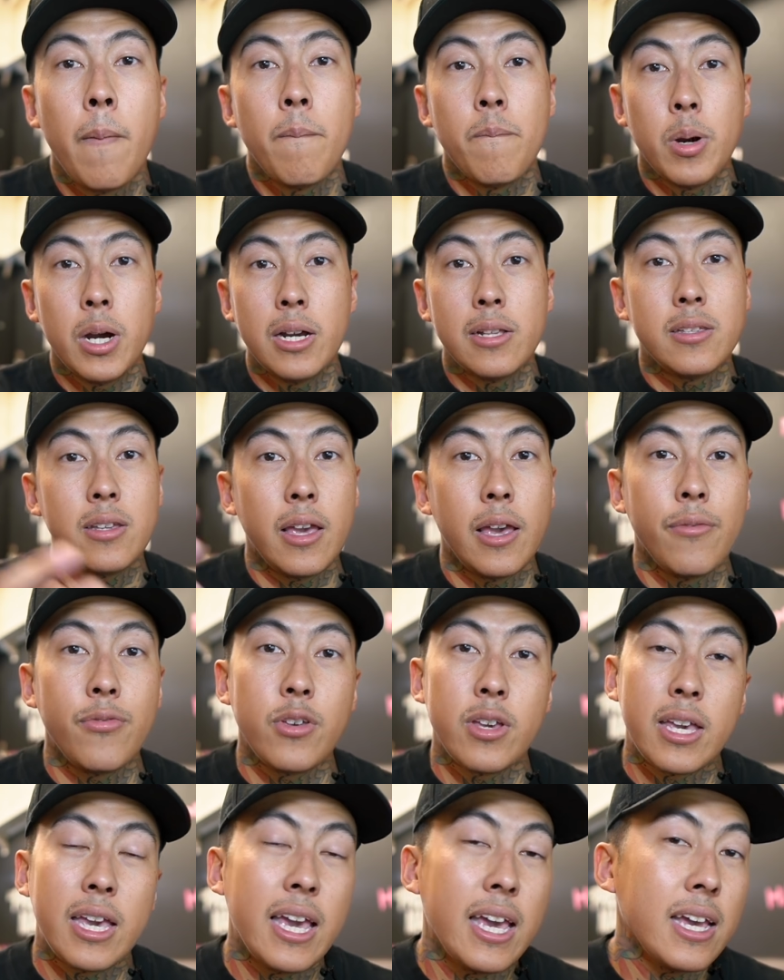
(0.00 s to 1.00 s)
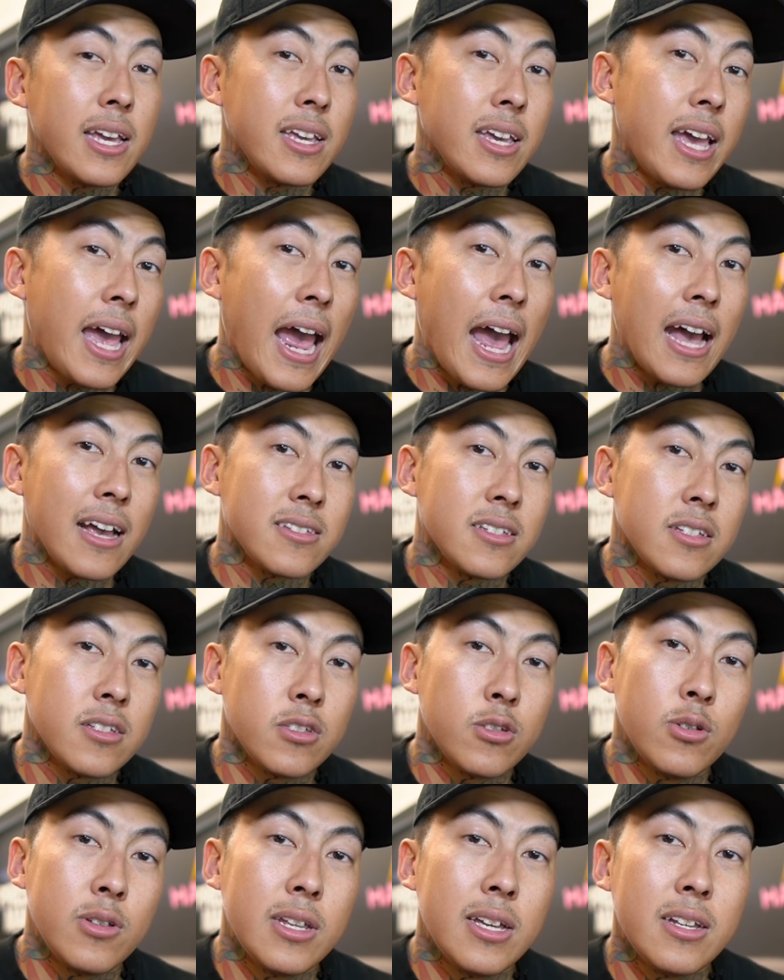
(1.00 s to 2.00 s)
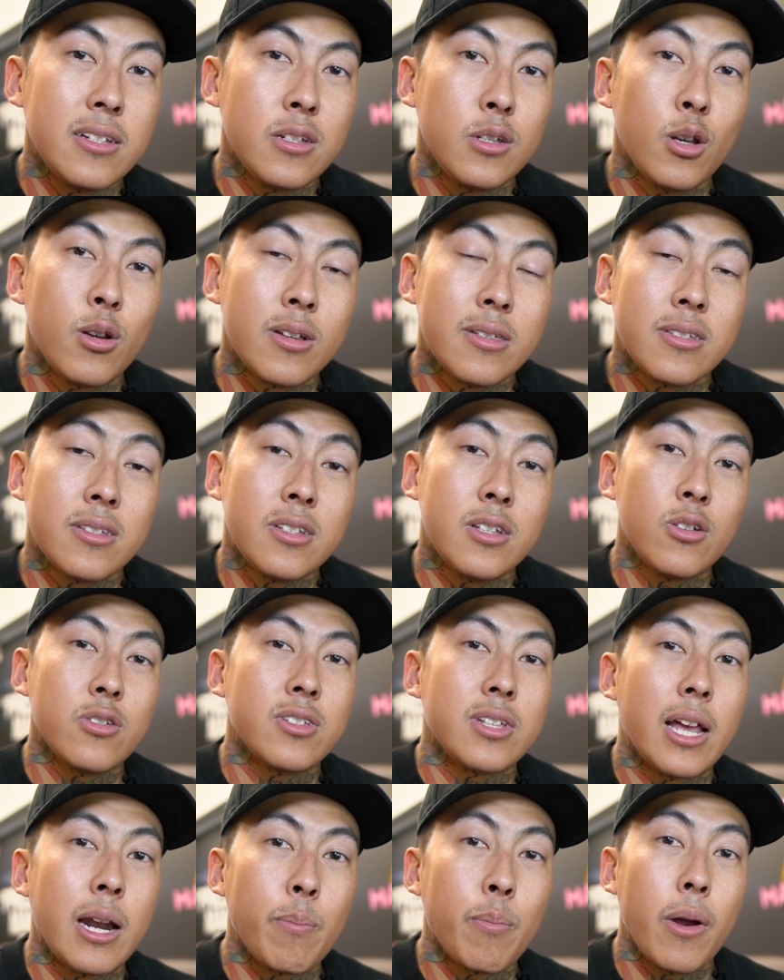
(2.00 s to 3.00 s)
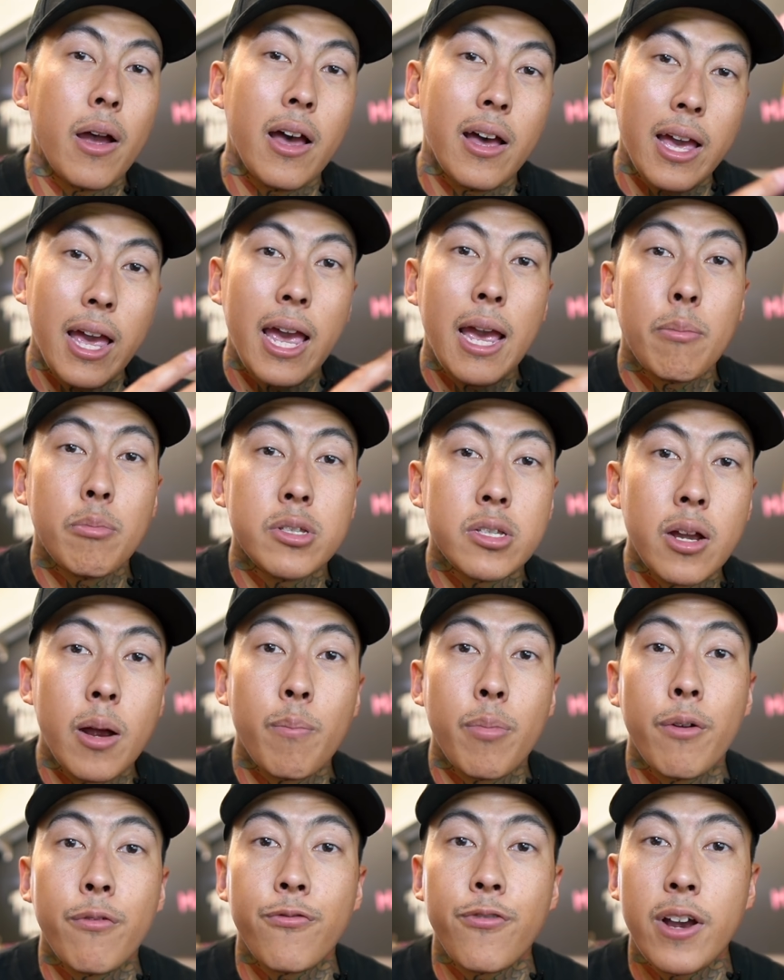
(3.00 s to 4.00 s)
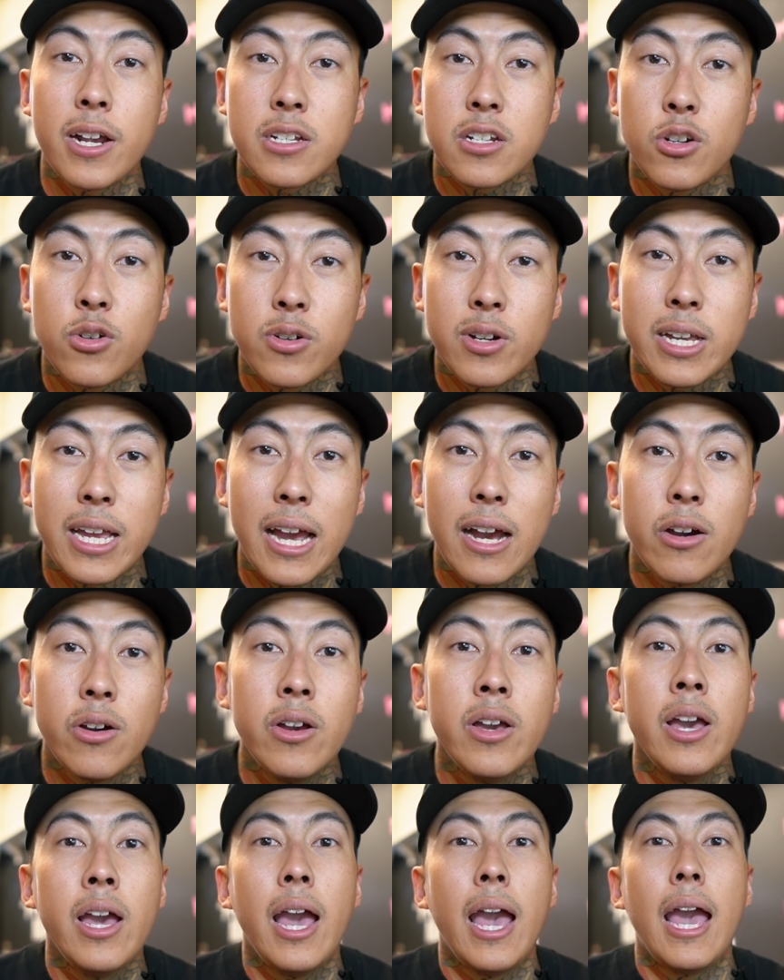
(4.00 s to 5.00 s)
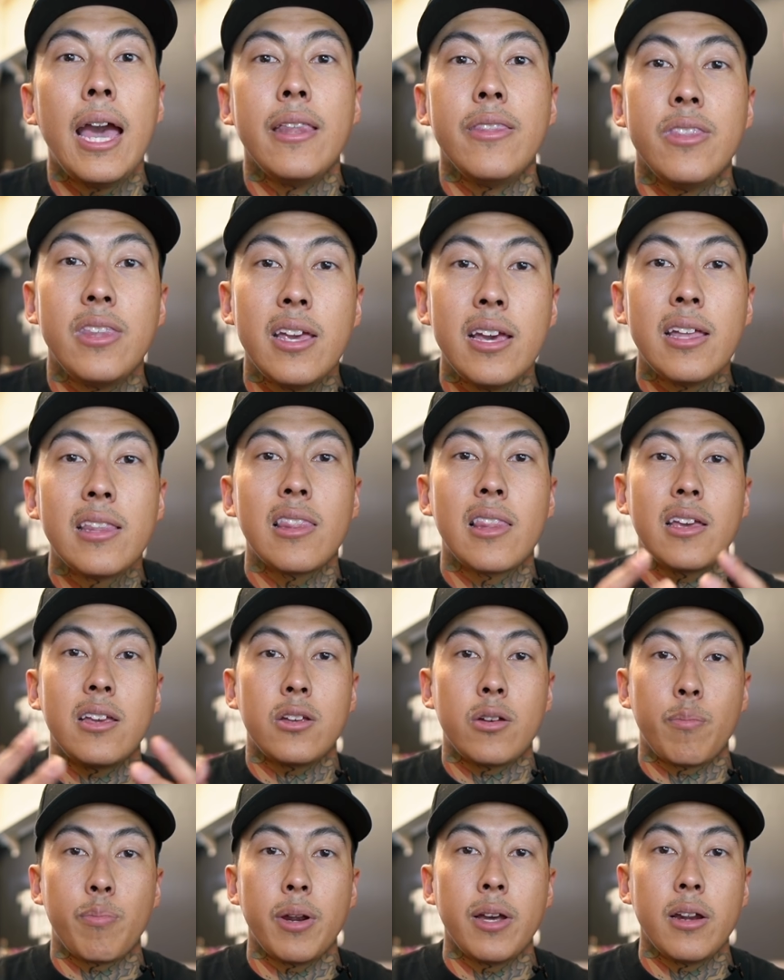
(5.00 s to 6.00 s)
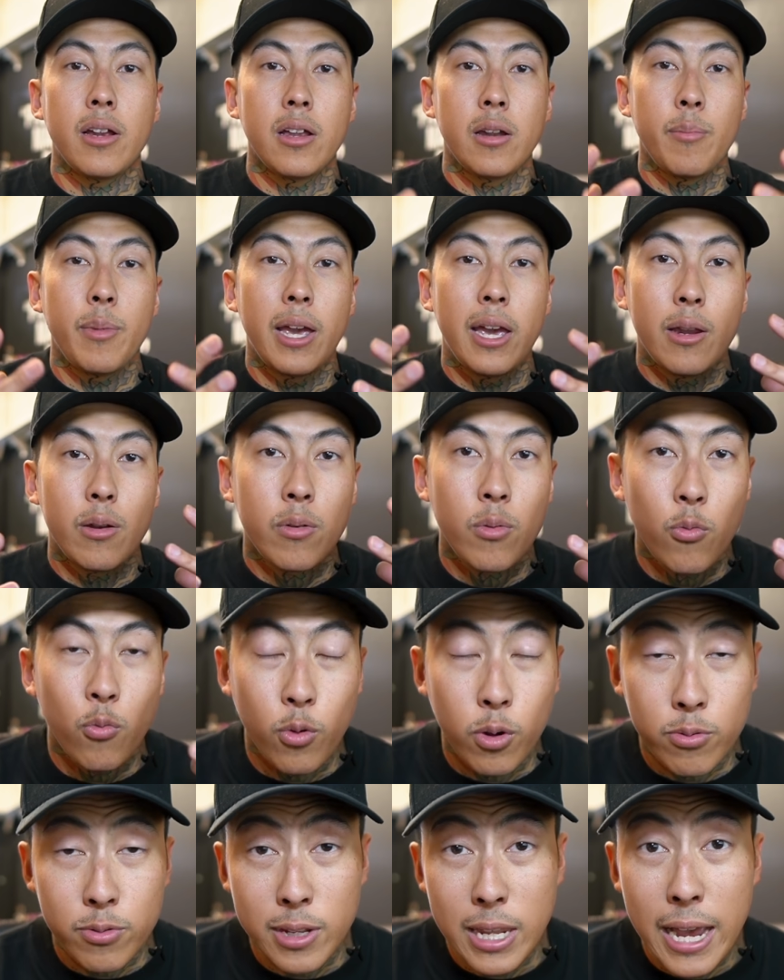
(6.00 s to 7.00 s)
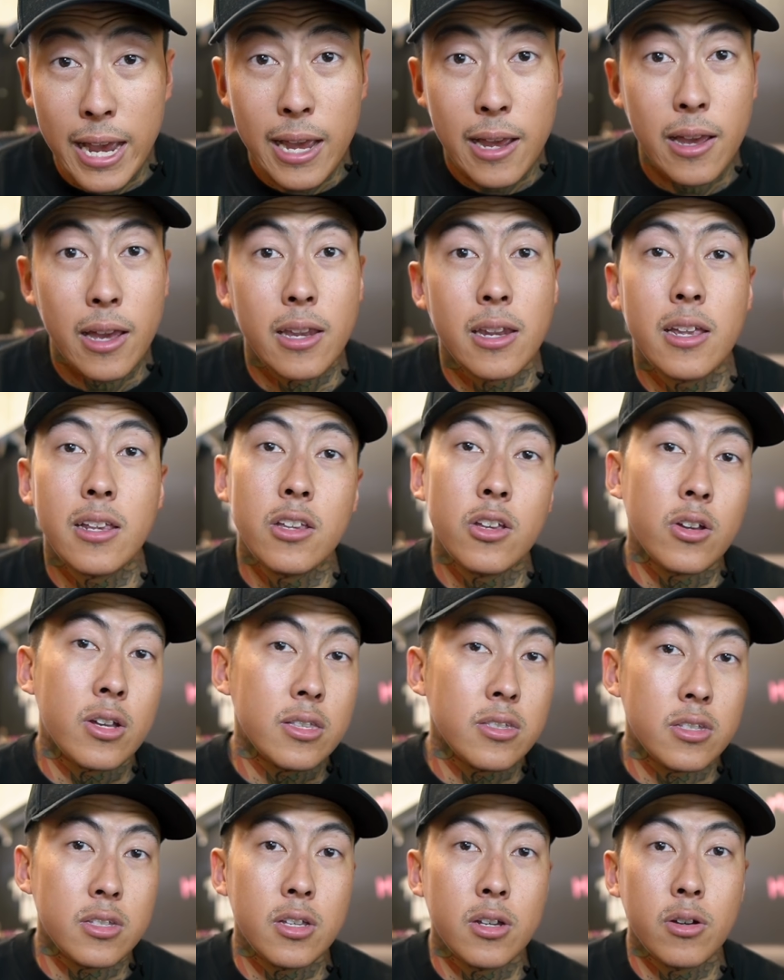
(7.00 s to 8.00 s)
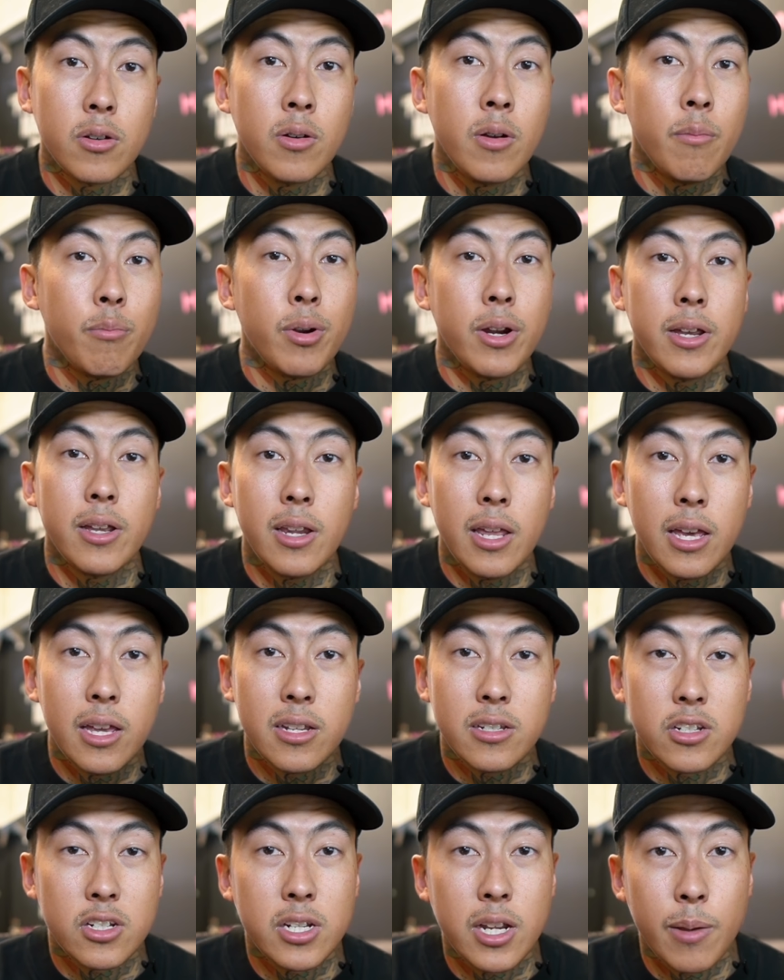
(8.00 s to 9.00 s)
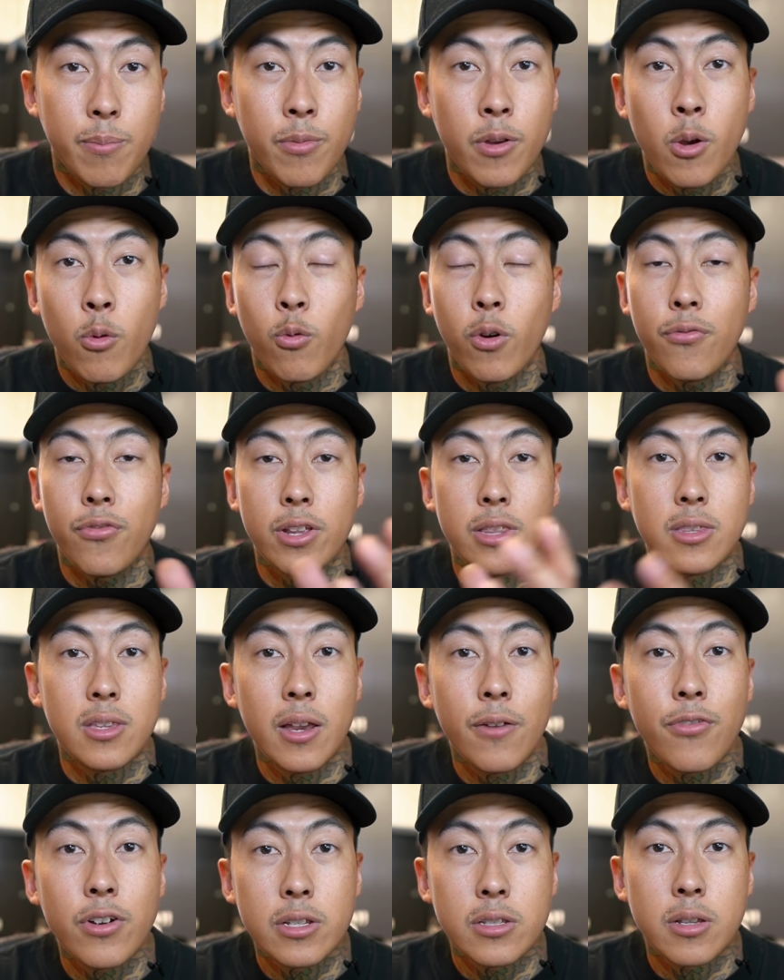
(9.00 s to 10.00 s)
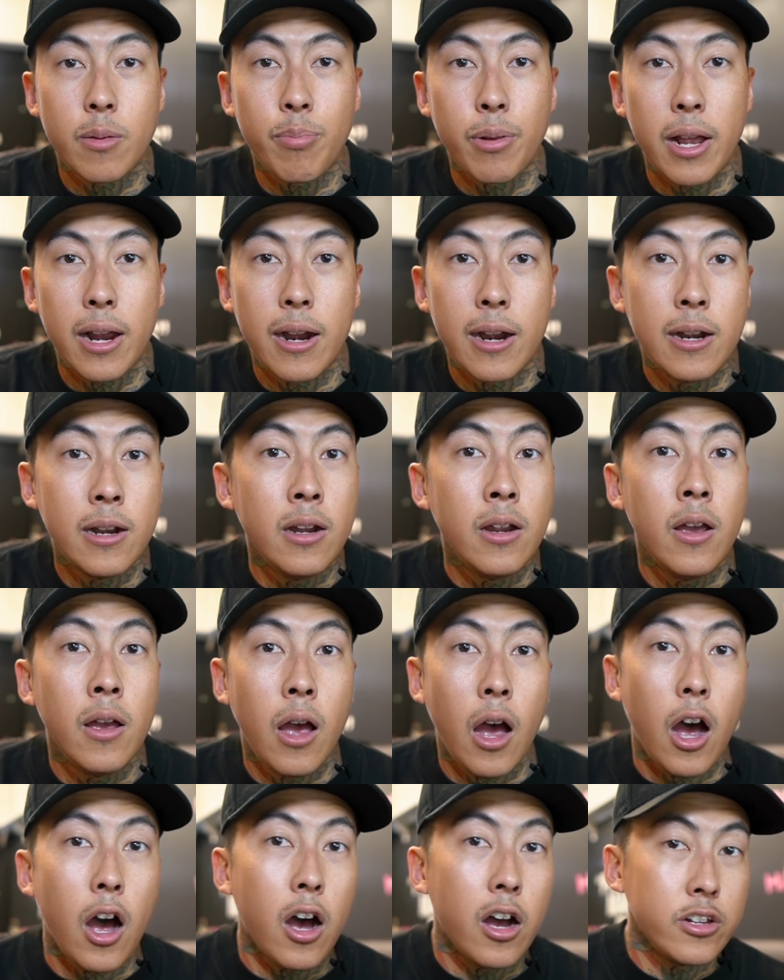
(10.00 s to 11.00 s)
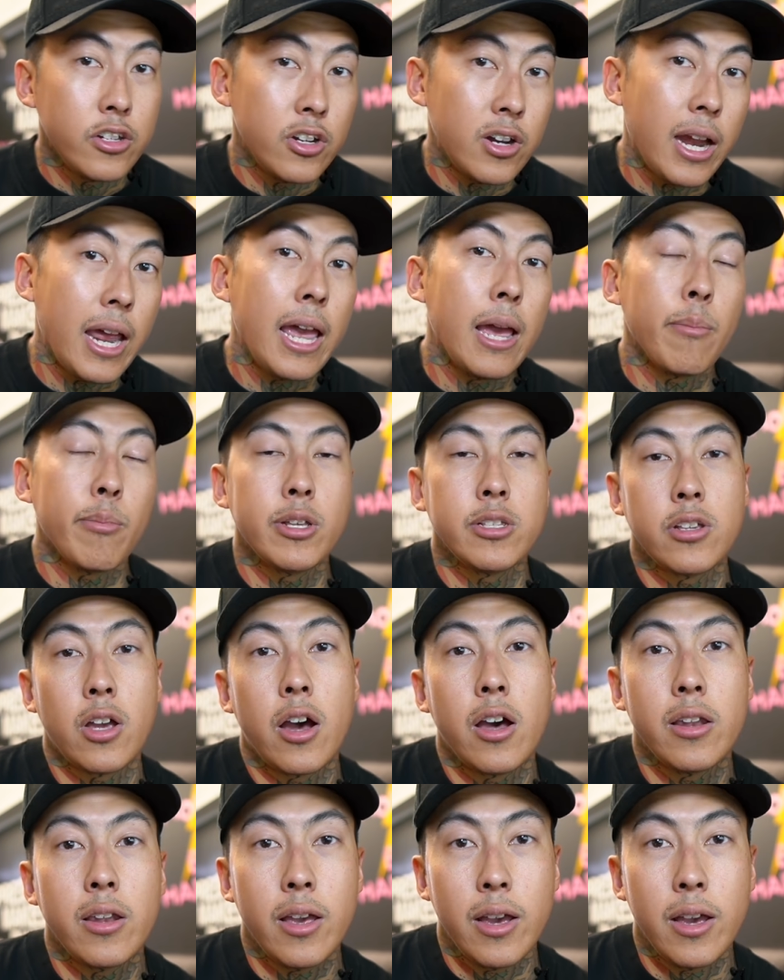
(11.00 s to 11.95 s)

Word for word: But if you can't get access to this, you can still set up an Amazon professional account and then link your print on demand with that. And then you can still print and ship with a different supplier on your Amazon